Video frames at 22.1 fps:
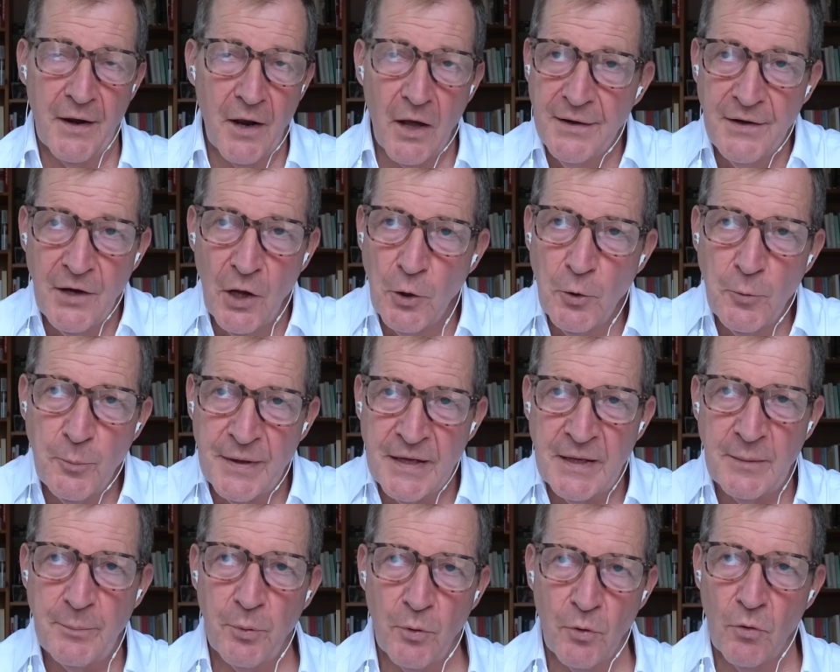I know
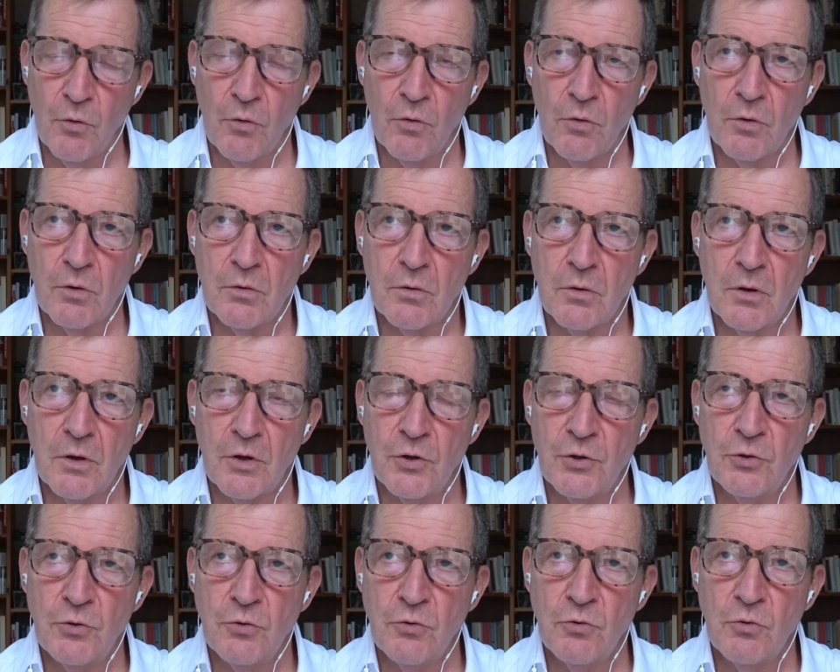people
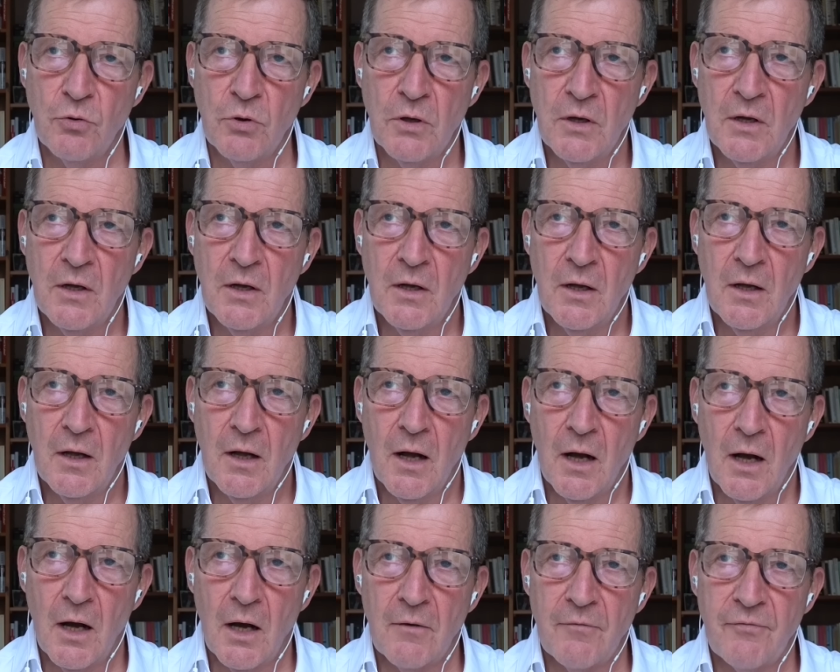who
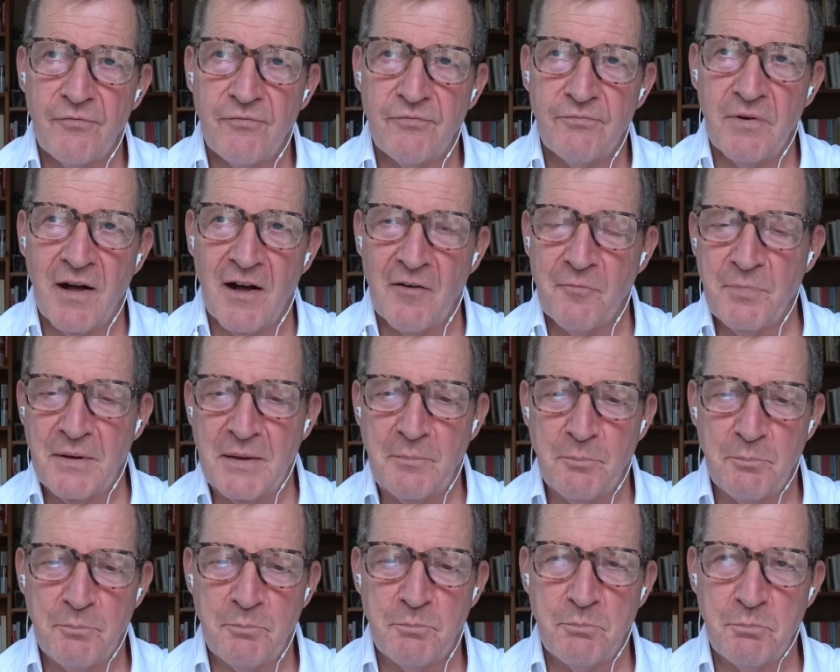have
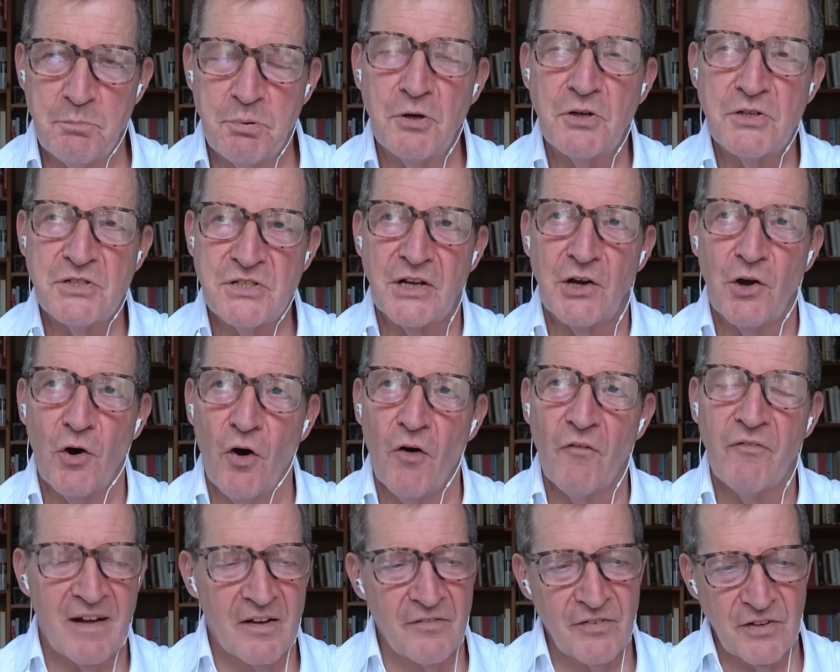been putting
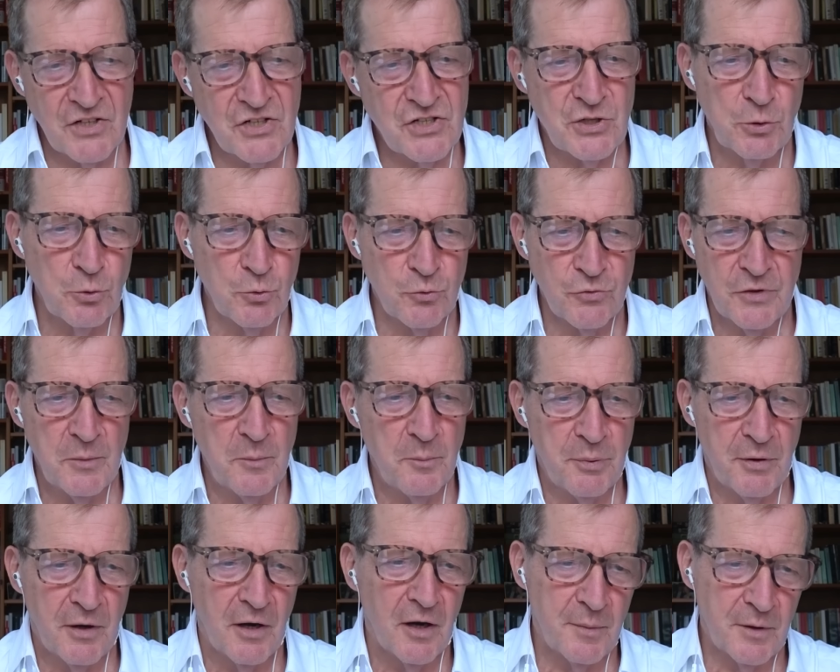off having children in
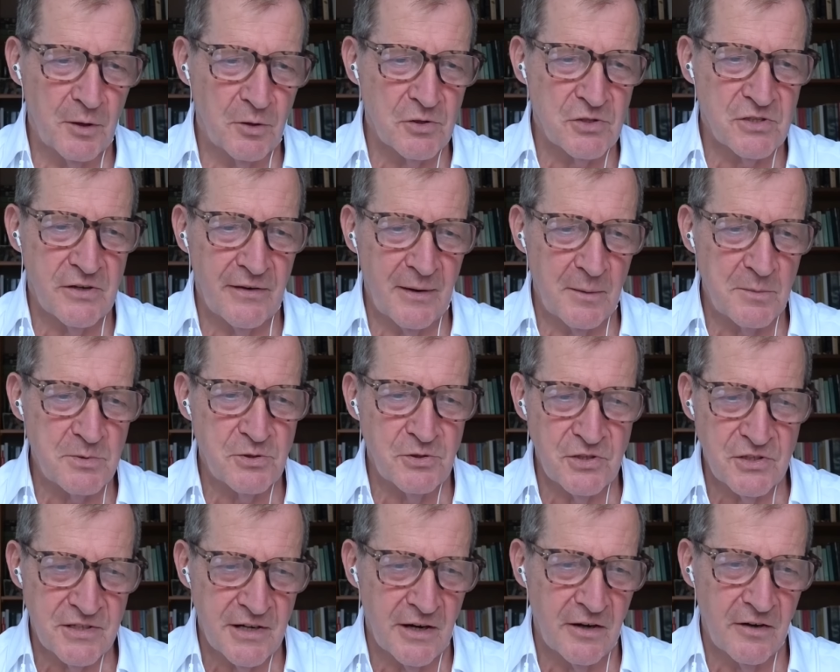part because they're
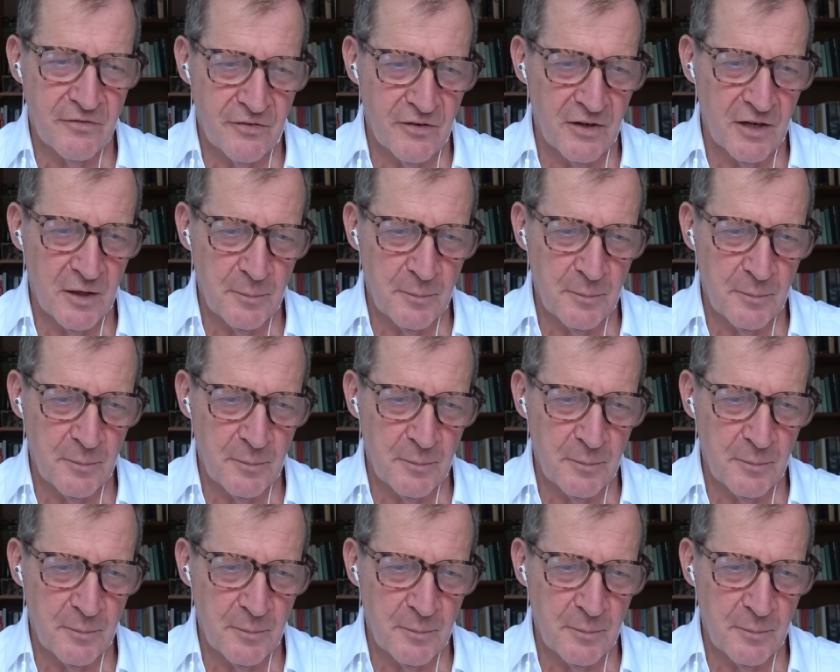absolutely terrified